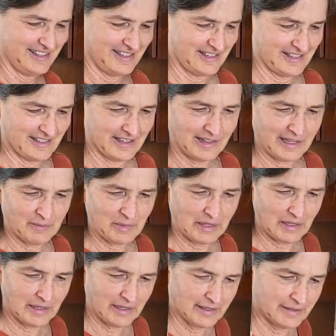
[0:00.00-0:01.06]
Silly
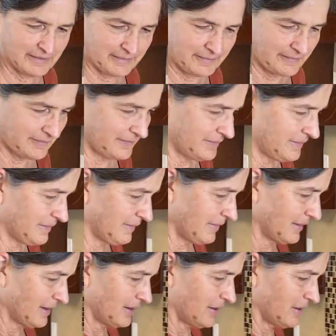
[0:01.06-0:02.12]
me.
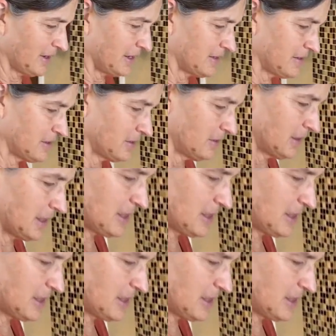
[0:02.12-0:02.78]
All right, so let's